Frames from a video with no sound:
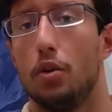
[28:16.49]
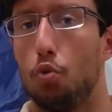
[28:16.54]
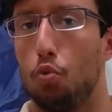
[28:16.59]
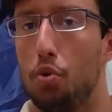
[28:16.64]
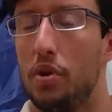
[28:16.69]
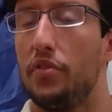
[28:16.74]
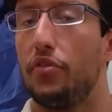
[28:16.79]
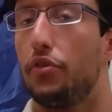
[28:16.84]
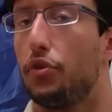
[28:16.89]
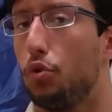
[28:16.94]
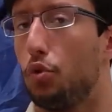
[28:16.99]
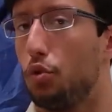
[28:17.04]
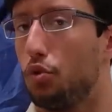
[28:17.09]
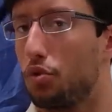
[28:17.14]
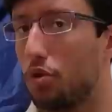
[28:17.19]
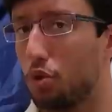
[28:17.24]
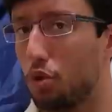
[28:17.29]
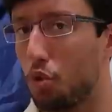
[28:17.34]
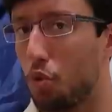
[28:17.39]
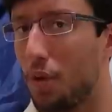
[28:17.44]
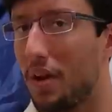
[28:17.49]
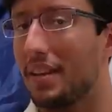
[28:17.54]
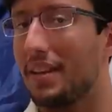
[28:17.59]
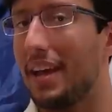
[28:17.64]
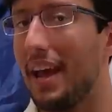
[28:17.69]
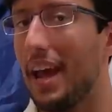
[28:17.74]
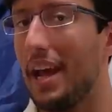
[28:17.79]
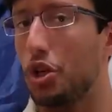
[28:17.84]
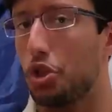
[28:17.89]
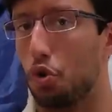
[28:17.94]
Refuse to
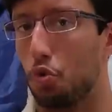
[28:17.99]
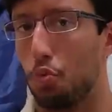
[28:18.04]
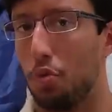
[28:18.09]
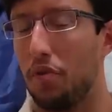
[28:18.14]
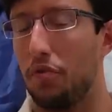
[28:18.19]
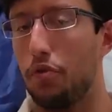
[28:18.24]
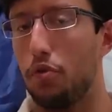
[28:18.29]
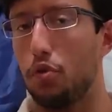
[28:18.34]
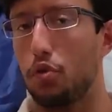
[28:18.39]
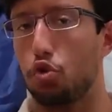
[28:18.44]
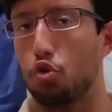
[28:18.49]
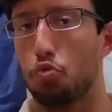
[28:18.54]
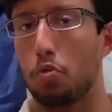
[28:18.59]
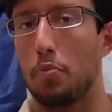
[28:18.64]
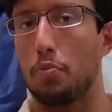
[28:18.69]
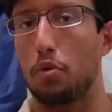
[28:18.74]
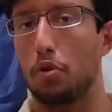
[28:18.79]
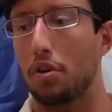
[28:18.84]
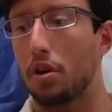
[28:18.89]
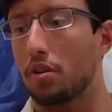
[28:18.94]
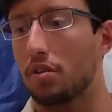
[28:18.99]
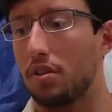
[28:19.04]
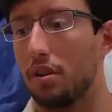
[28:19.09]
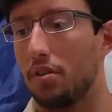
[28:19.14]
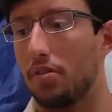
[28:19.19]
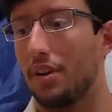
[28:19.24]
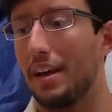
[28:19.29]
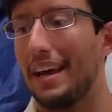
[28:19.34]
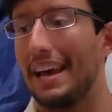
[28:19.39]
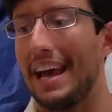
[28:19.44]
engage, refuse to be
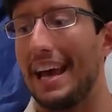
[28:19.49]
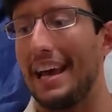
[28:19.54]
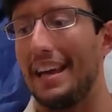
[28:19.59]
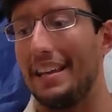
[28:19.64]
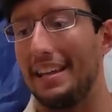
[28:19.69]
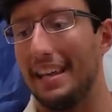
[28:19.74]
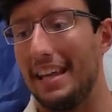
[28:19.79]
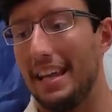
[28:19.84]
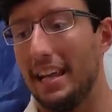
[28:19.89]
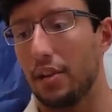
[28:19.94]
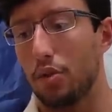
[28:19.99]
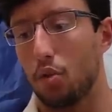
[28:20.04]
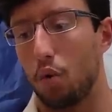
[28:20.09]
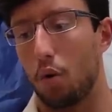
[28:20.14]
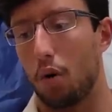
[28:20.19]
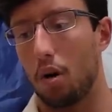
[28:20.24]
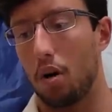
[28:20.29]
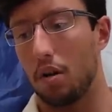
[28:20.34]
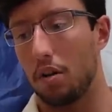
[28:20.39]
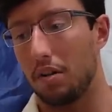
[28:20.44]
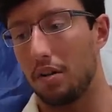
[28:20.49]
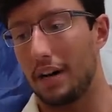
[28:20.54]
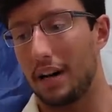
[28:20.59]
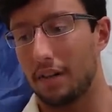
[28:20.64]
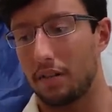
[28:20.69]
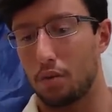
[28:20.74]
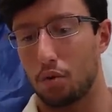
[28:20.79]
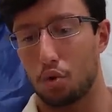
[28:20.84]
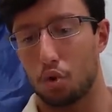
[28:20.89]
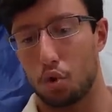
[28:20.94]
productive, and ignore
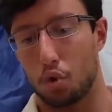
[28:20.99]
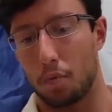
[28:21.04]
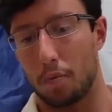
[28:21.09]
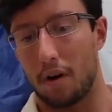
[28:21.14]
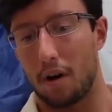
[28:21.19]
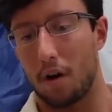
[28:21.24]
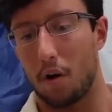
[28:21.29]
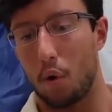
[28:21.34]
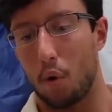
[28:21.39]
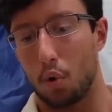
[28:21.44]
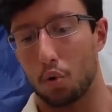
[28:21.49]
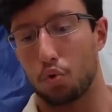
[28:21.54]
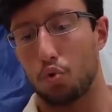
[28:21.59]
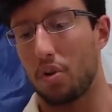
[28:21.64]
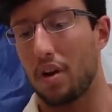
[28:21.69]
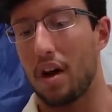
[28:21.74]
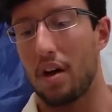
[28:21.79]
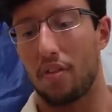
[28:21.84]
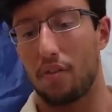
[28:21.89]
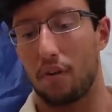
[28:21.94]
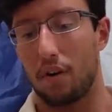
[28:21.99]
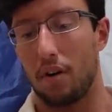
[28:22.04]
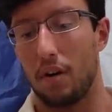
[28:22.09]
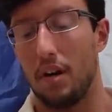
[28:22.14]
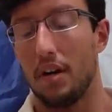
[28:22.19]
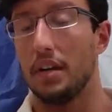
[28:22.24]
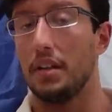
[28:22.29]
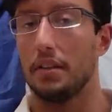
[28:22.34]
that trauma altogether.